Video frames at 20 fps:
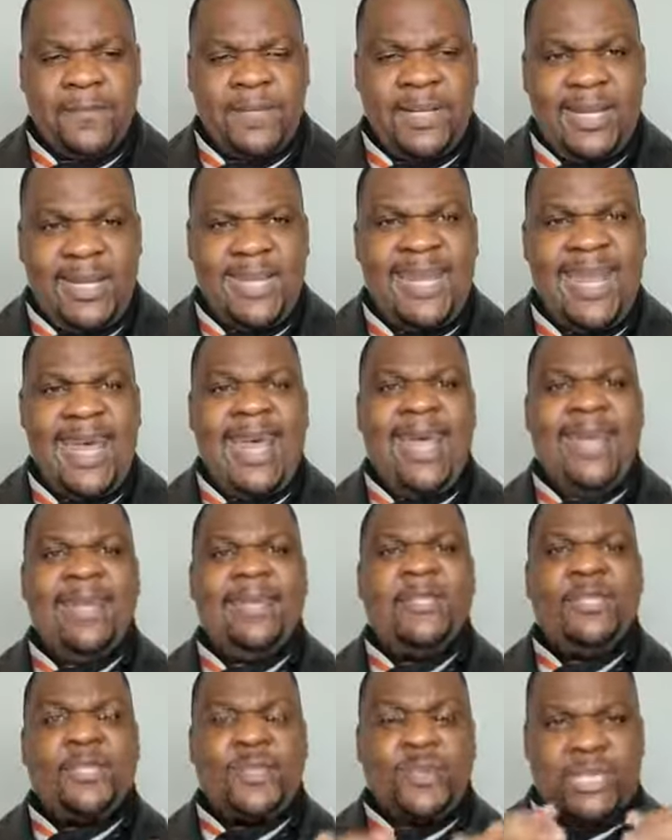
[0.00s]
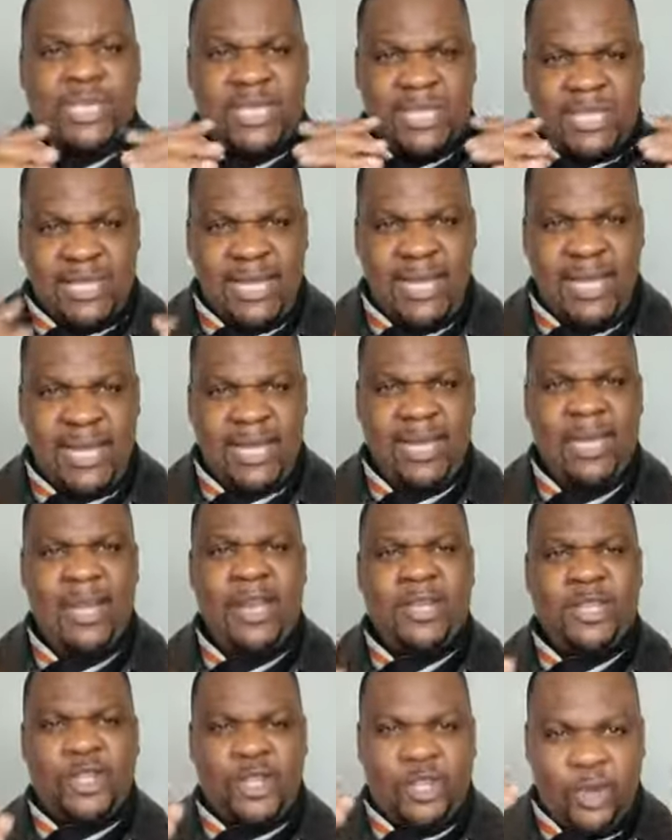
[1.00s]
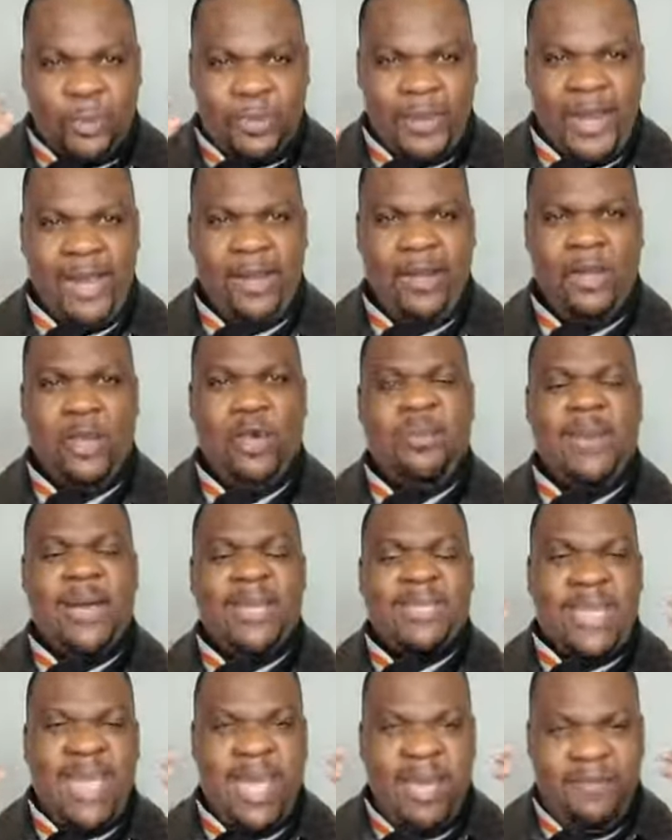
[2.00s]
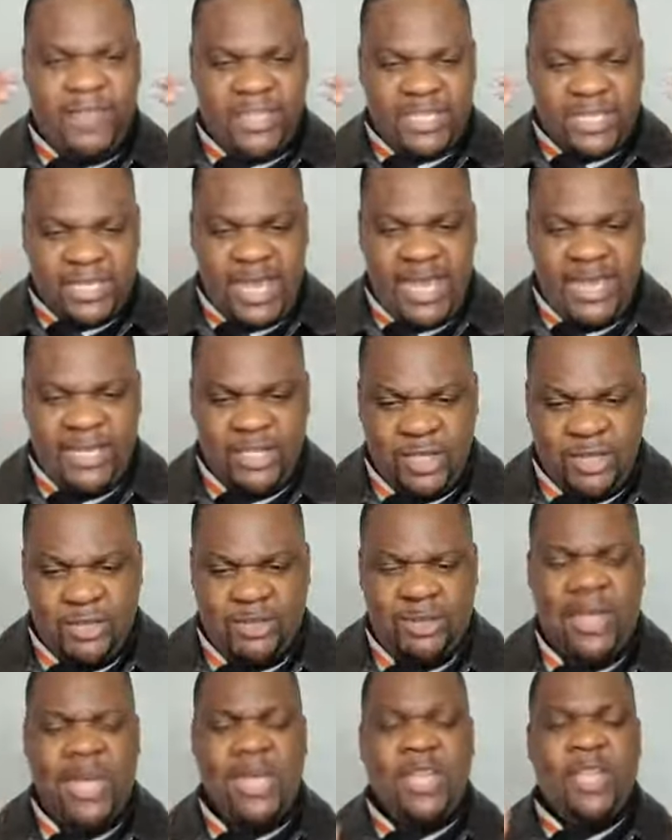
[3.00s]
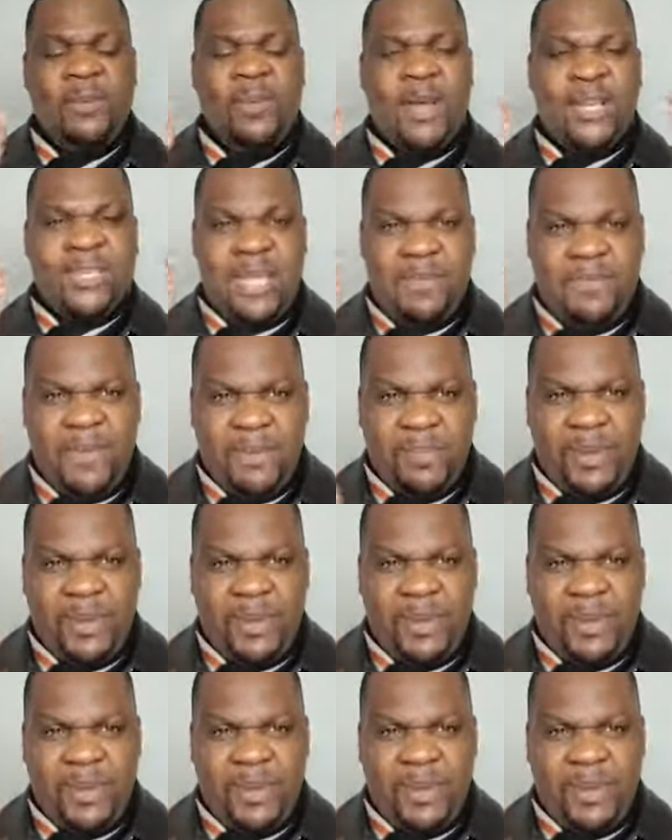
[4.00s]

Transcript: Learn to stick to your plan. You must have a schedule. You must have a